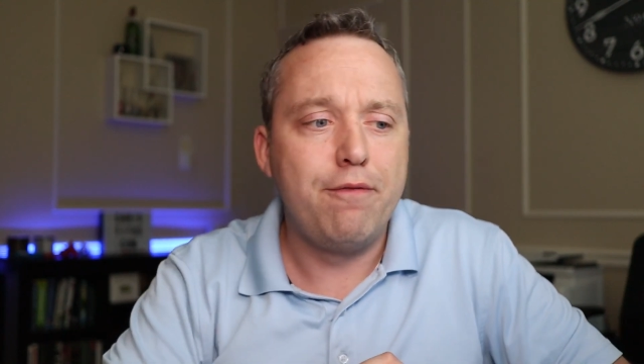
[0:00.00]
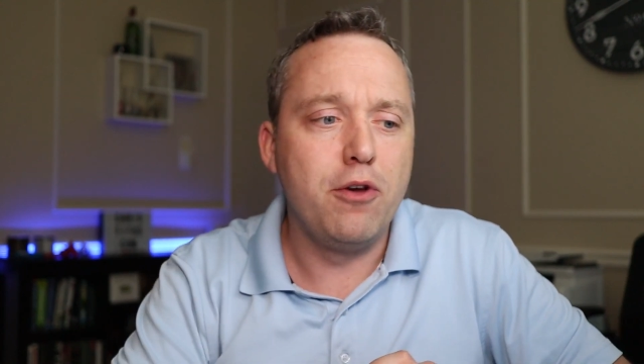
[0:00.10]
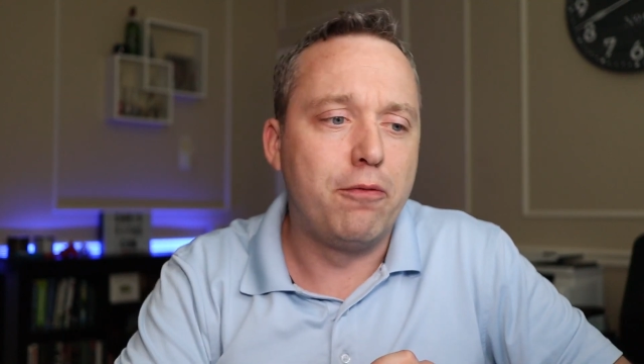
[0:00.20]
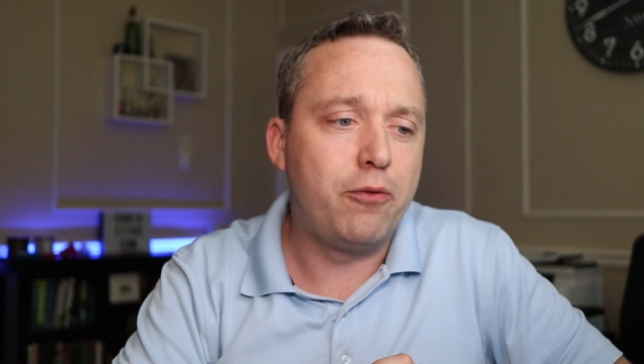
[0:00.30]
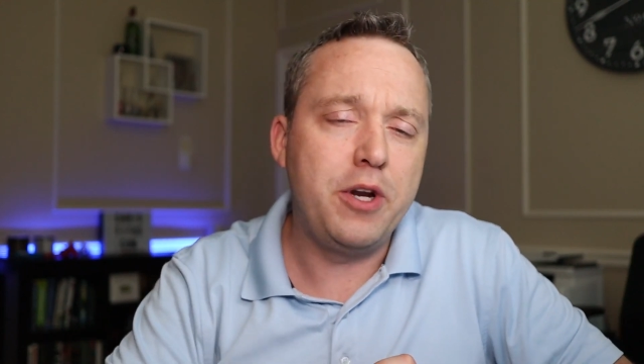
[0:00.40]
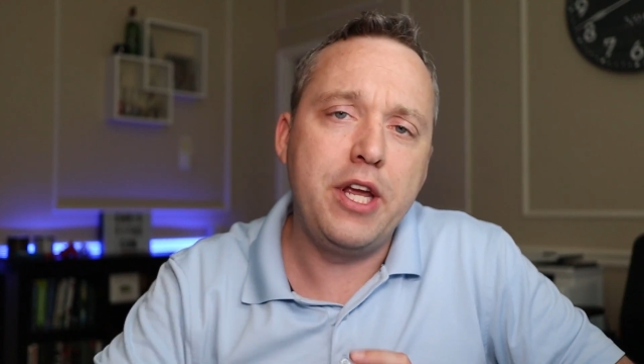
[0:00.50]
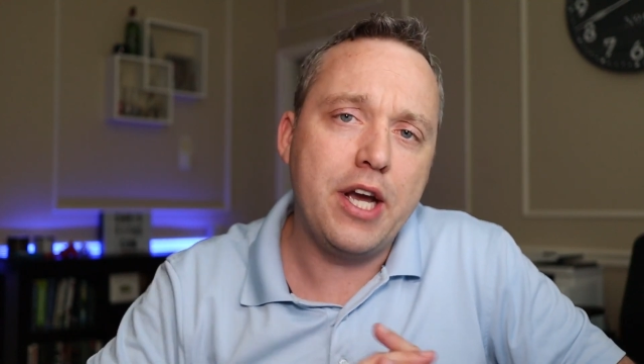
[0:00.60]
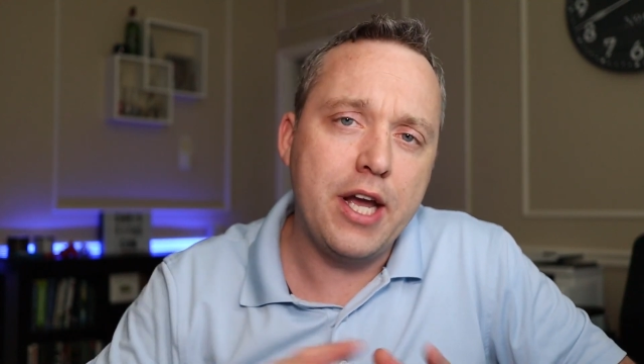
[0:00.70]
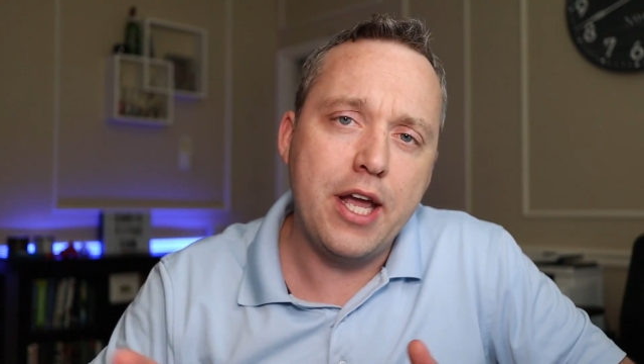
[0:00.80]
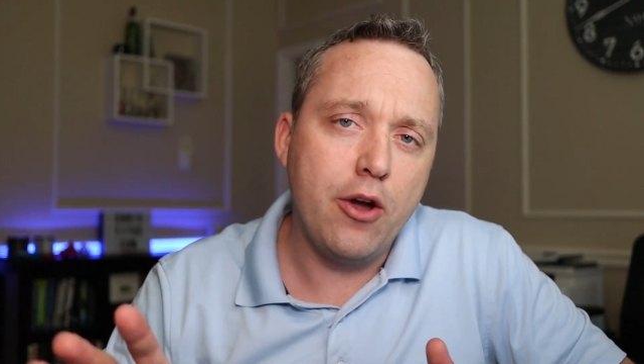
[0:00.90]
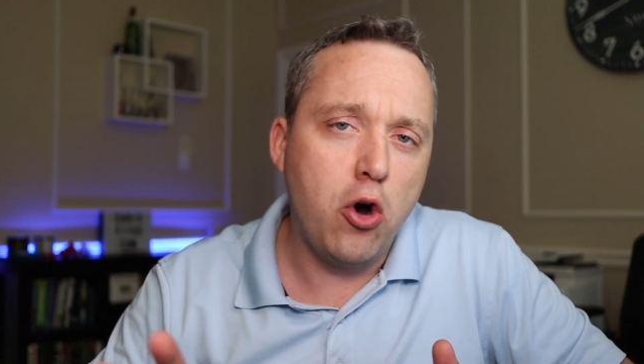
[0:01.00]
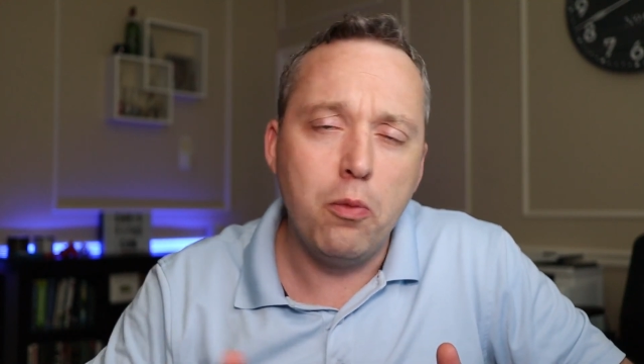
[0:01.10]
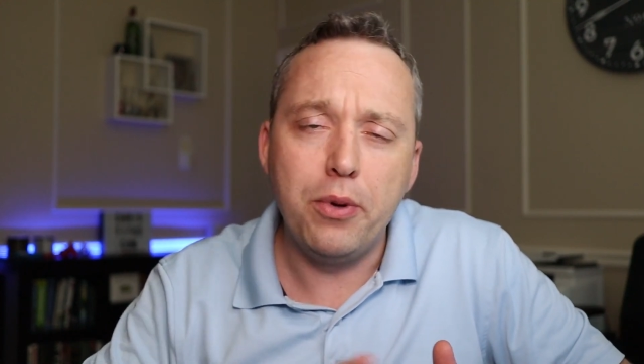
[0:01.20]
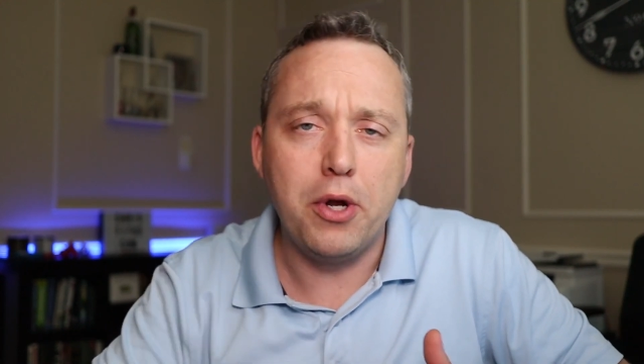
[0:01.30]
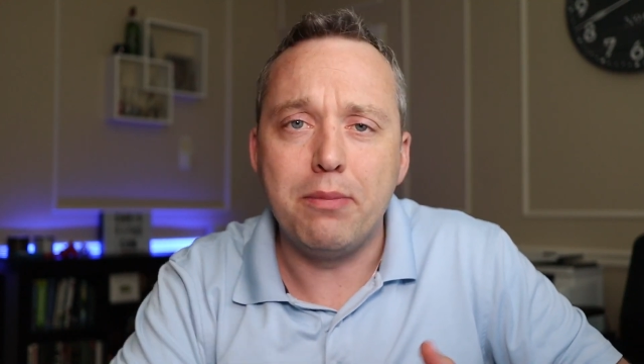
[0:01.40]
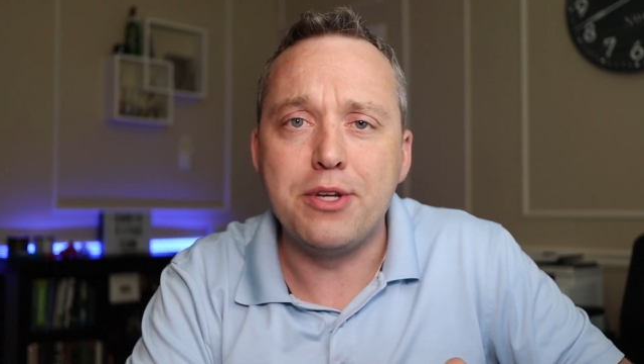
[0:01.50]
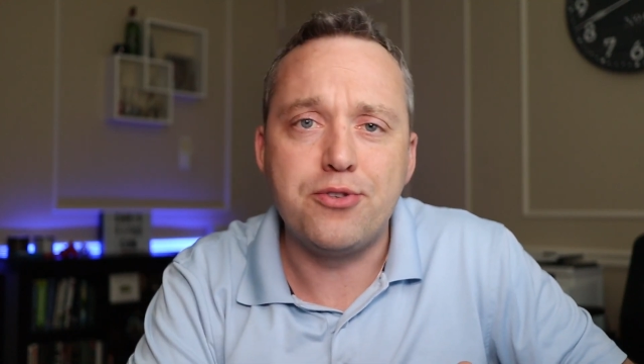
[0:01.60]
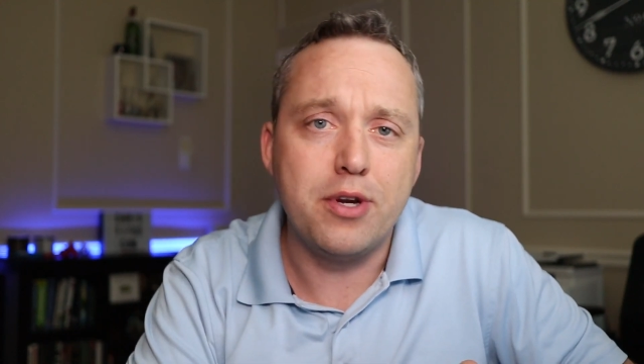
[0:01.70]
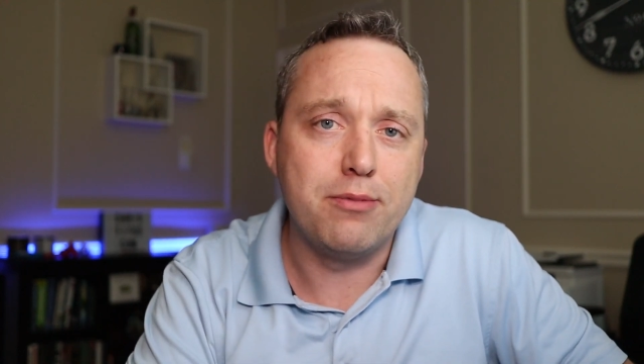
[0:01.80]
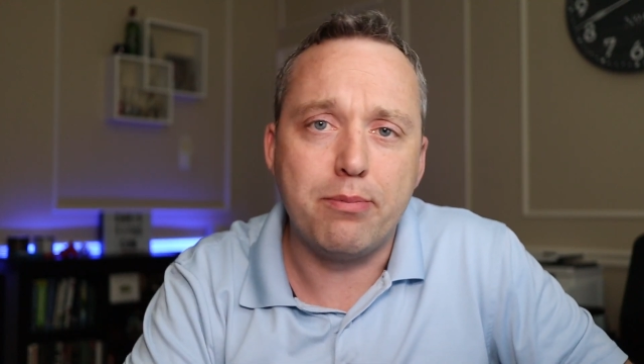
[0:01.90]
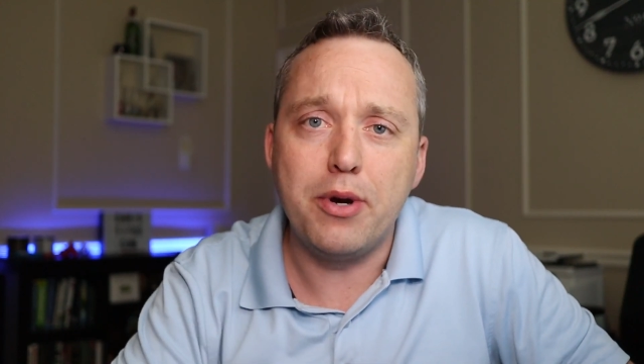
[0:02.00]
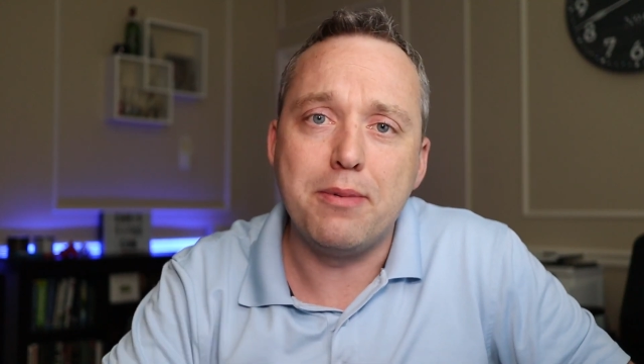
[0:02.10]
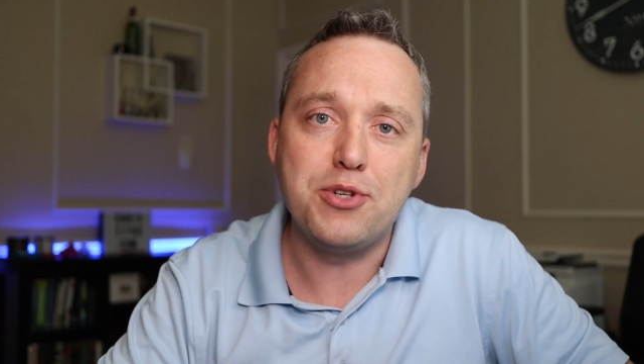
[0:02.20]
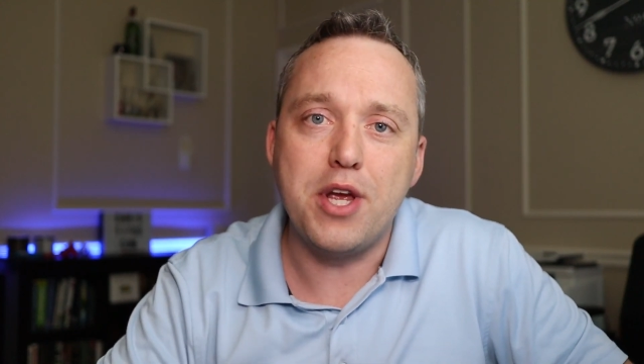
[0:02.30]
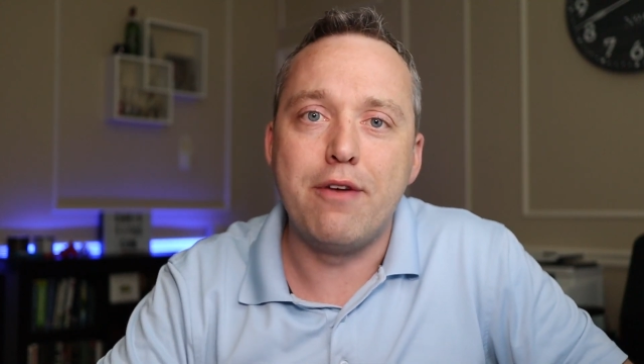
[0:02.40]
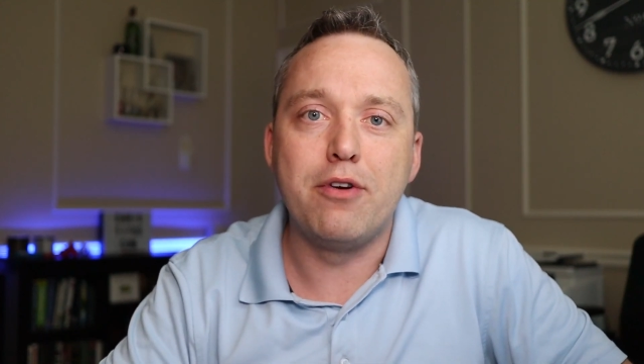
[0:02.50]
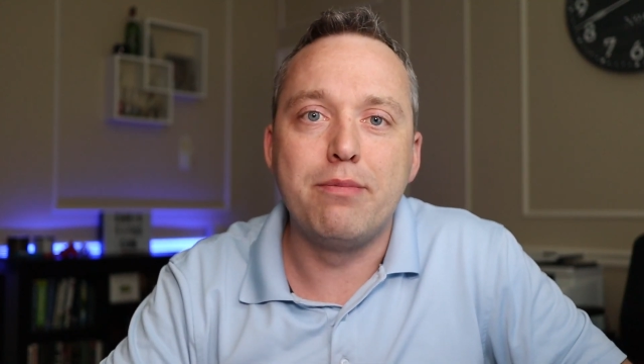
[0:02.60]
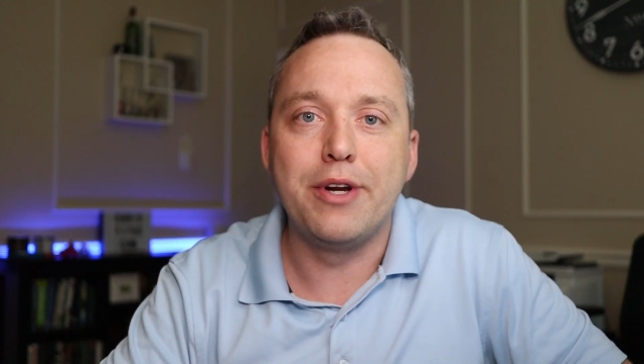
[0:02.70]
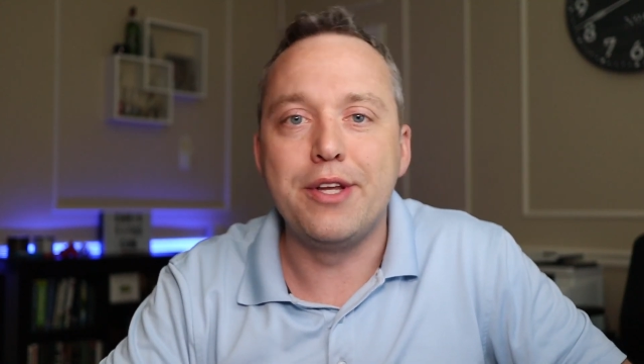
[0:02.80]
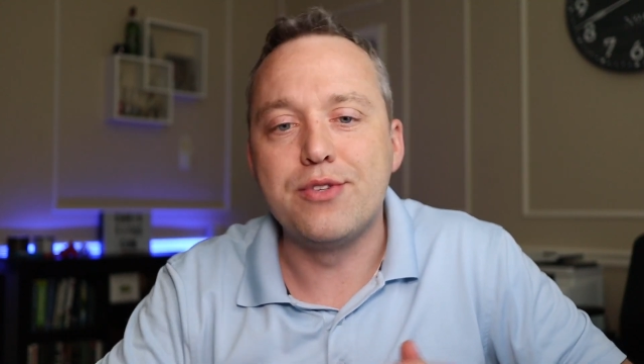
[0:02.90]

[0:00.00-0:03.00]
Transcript: feel free. I open up my stream to pretty much everybody.